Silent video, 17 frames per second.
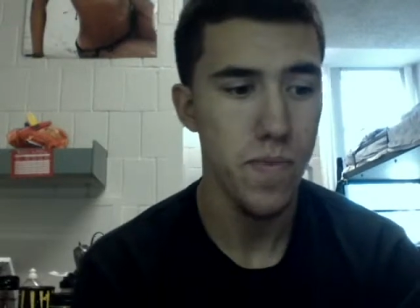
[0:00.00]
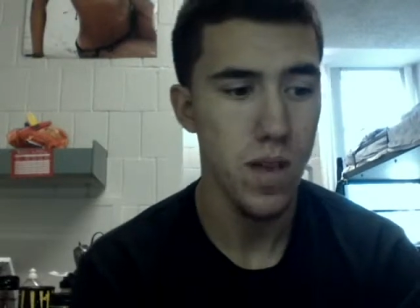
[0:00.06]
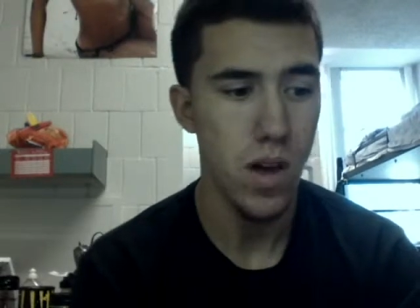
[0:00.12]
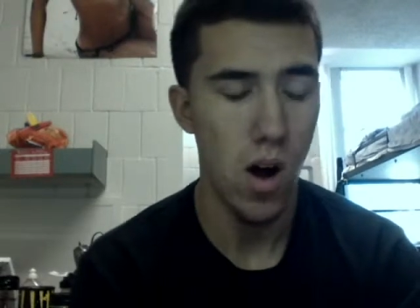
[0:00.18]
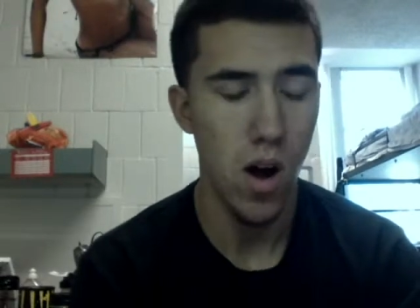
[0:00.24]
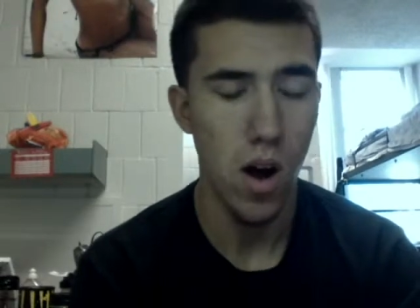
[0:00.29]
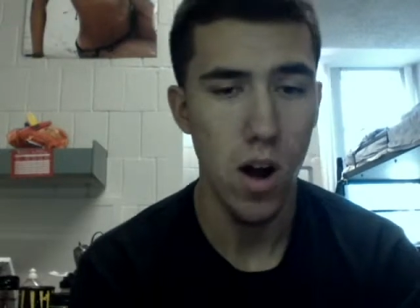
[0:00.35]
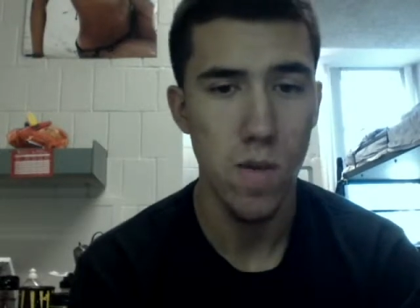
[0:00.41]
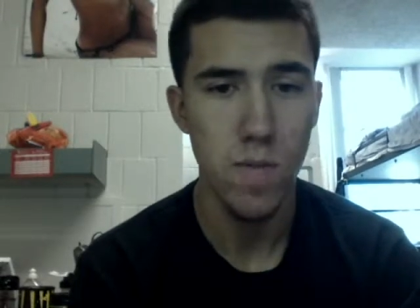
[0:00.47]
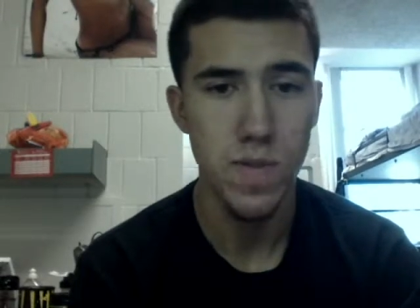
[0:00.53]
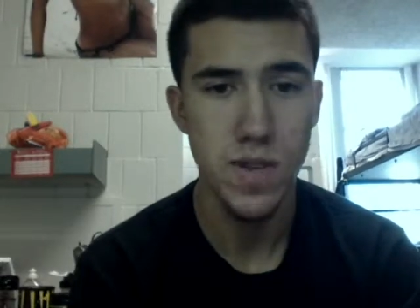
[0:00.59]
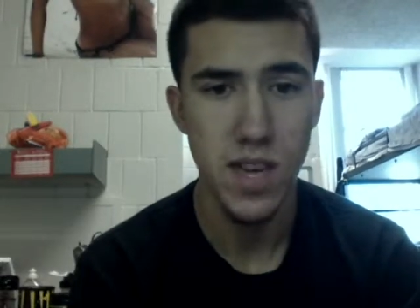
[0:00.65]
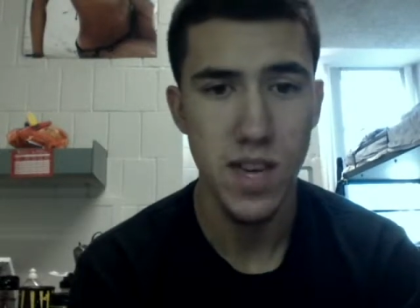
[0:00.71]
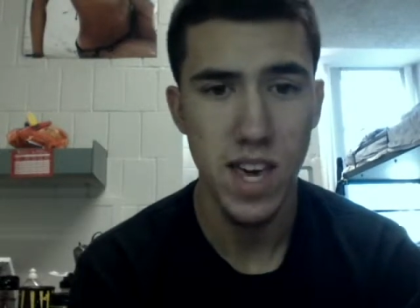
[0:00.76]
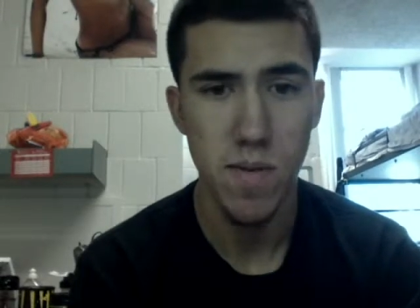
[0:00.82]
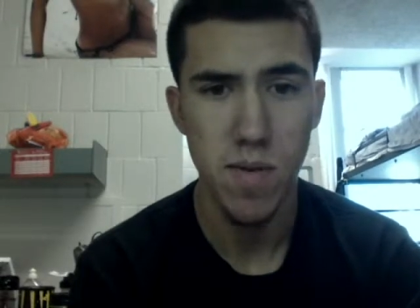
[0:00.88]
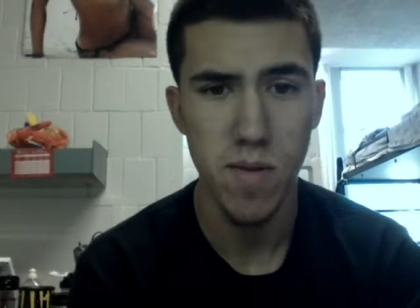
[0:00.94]
Carbs,
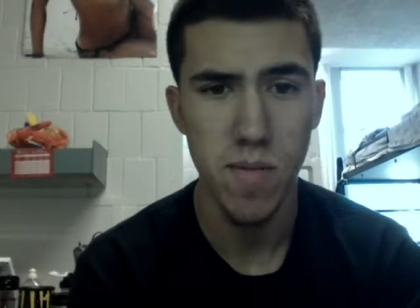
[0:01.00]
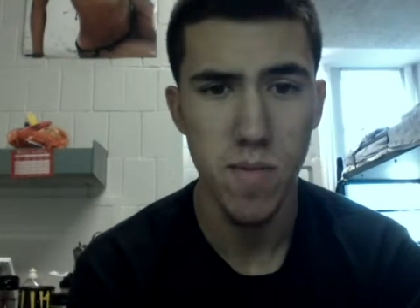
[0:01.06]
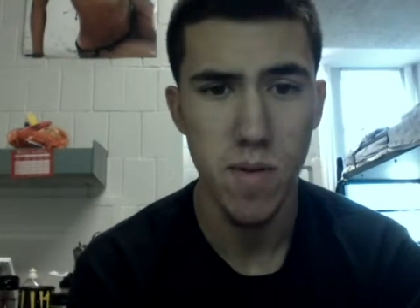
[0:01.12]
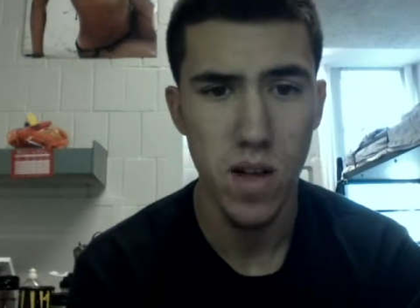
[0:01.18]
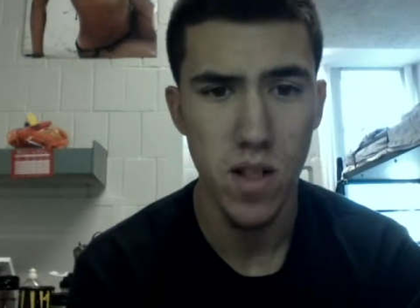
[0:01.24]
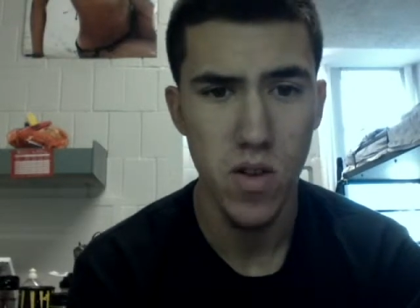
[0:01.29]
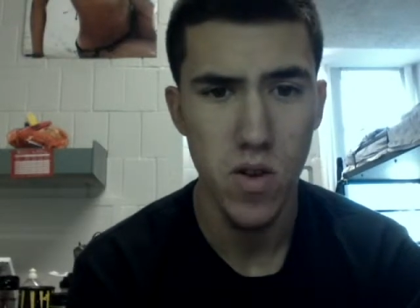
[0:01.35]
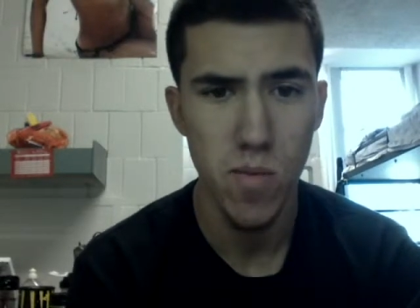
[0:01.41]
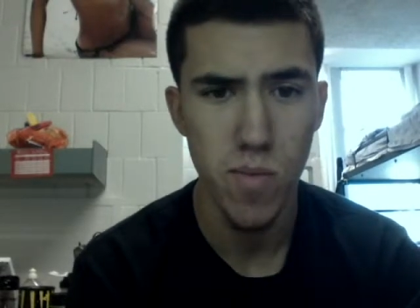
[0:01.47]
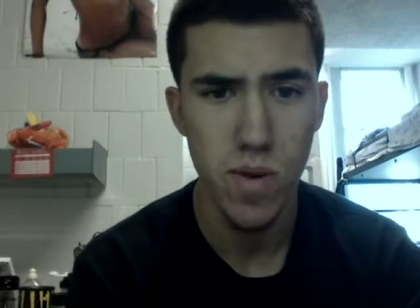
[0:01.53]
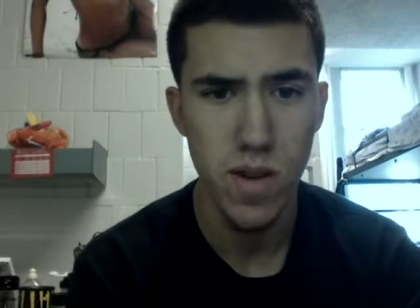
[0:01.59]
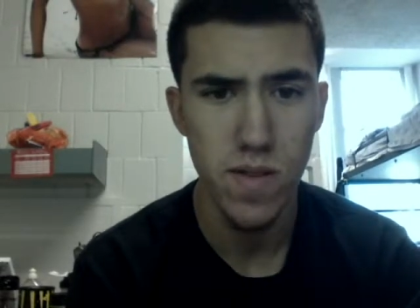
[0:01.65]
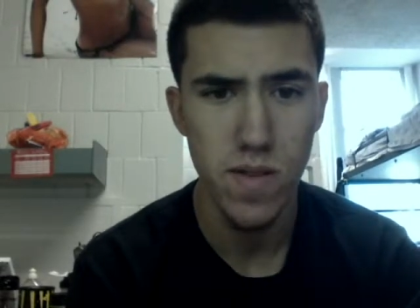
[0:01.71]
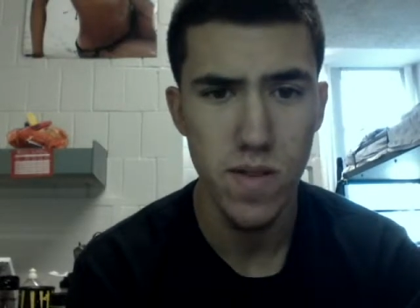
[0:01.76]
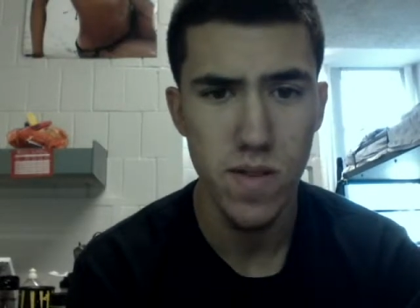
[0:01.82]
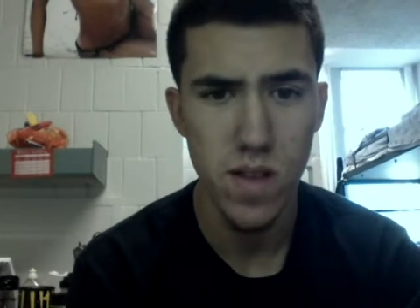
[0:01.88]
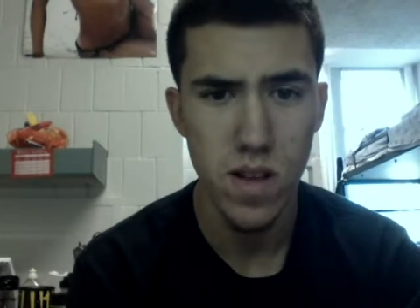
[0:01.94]
keep them a little bit.
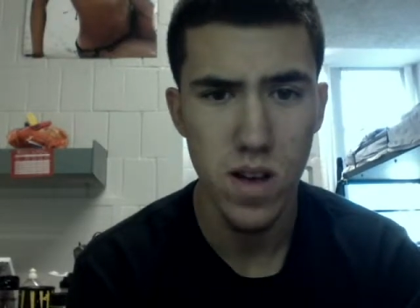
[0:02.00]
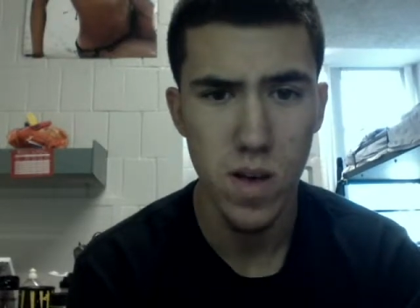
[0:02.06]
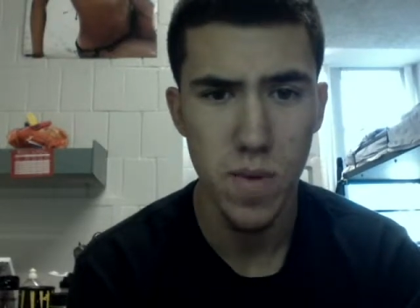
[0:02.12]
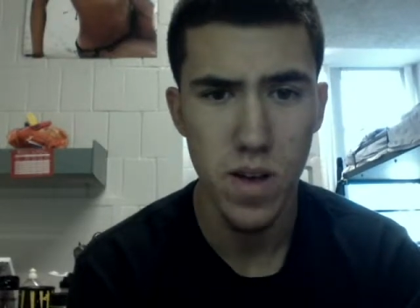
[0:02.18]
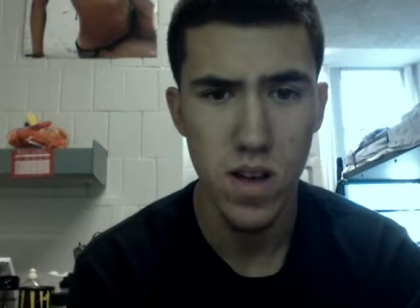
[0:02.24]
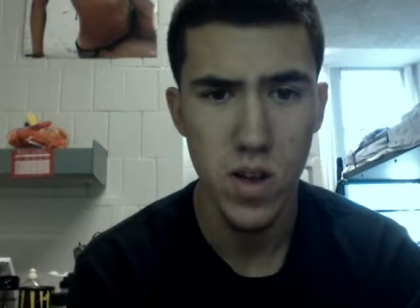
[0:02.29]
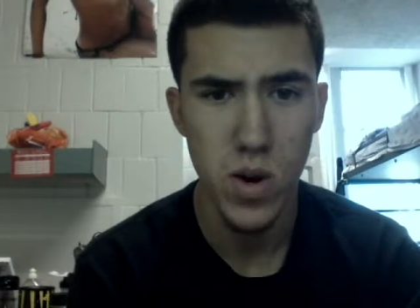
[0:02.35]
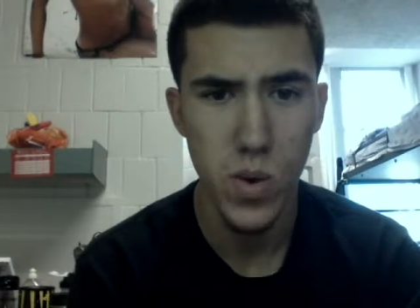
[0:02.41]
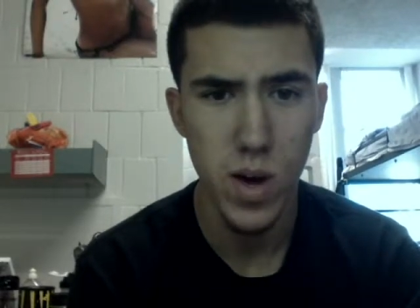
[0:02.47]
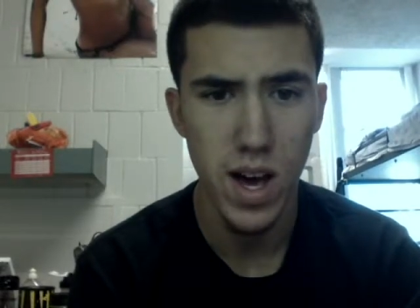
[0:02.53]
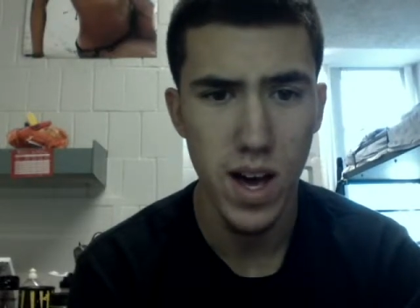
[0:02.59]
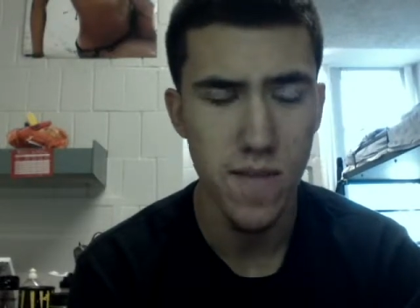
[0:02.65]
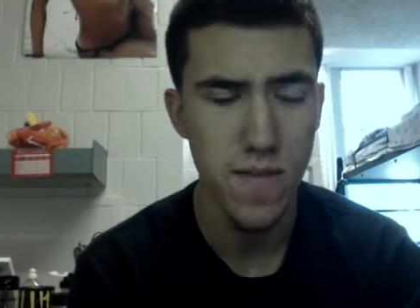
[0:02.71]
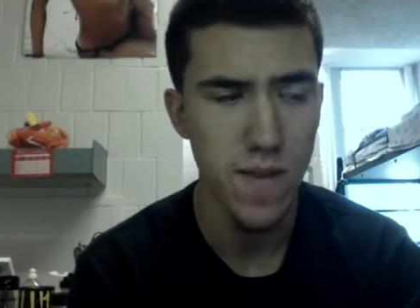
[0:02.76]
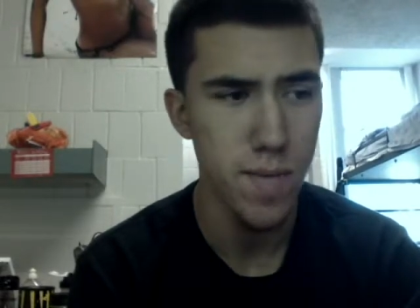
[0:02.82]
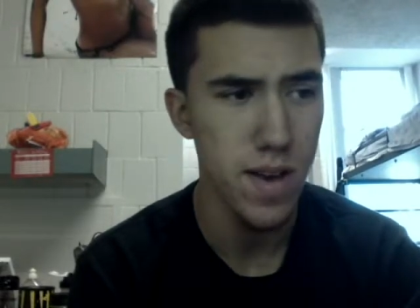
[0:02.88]
I mean, you don't have.